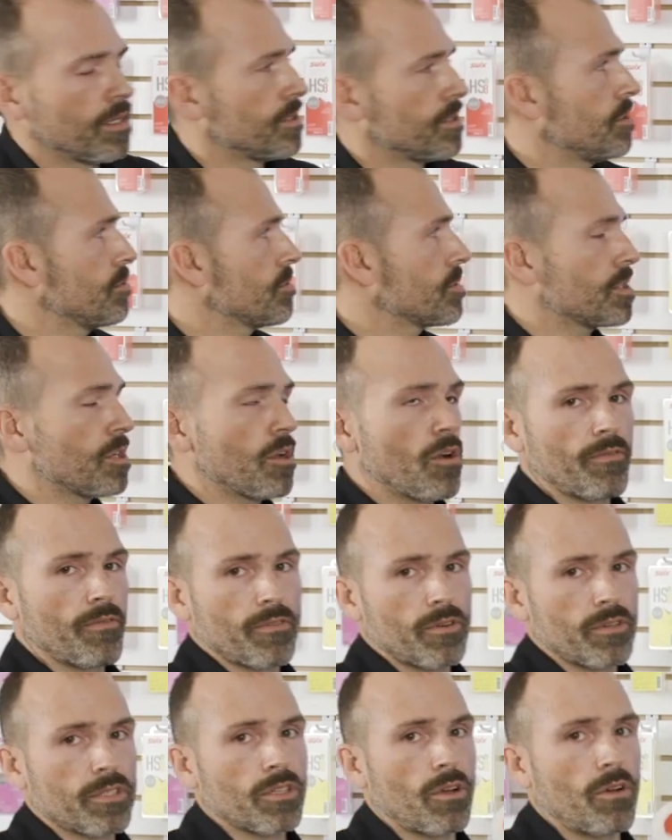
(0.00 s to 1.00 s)
New snow
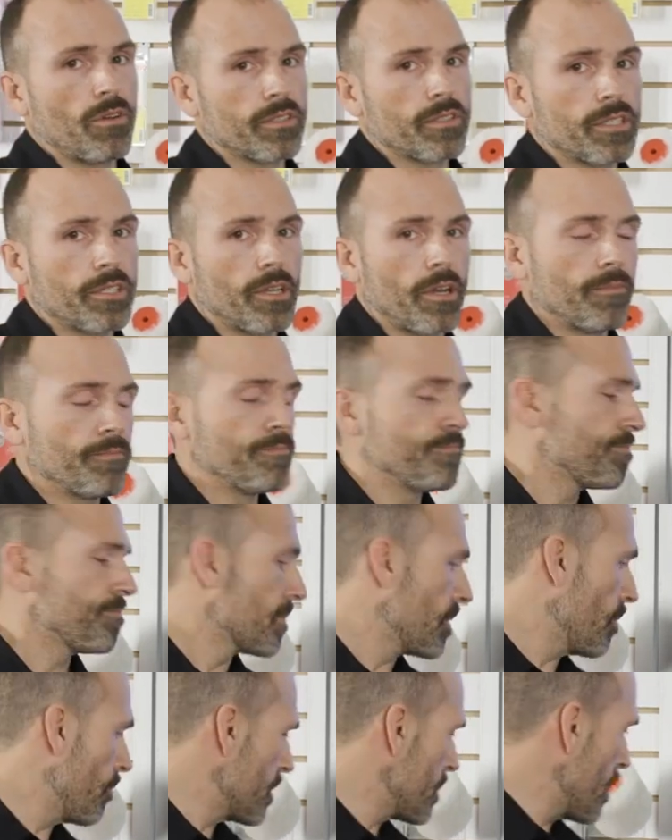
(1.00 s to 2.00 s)
versus old snow.
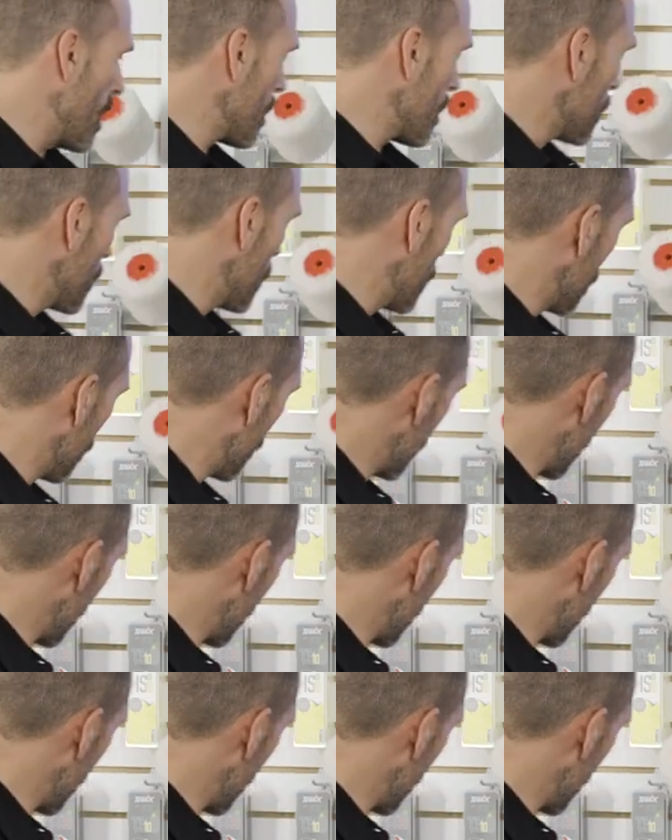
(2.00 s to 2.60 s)
And we talked a little